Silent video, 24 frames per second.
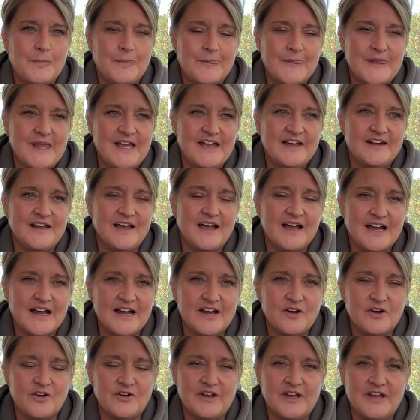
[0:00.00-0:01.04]
had
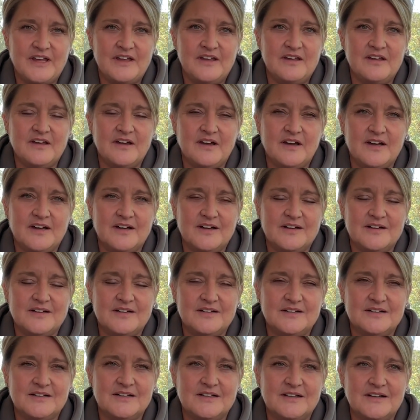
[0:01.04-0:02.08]
hired
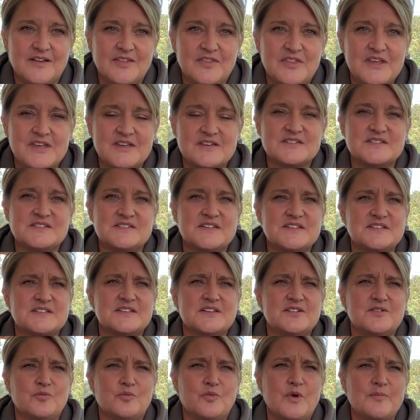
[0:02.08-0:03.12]
the
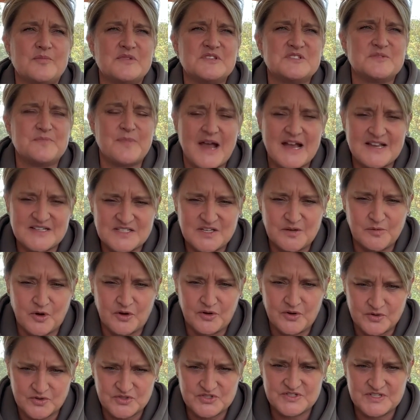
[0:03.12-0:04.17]
assistant women's basketball
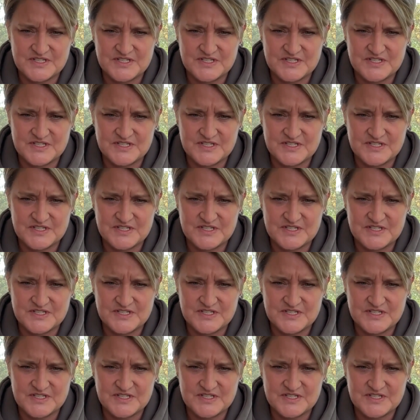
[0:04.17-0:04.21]
coach.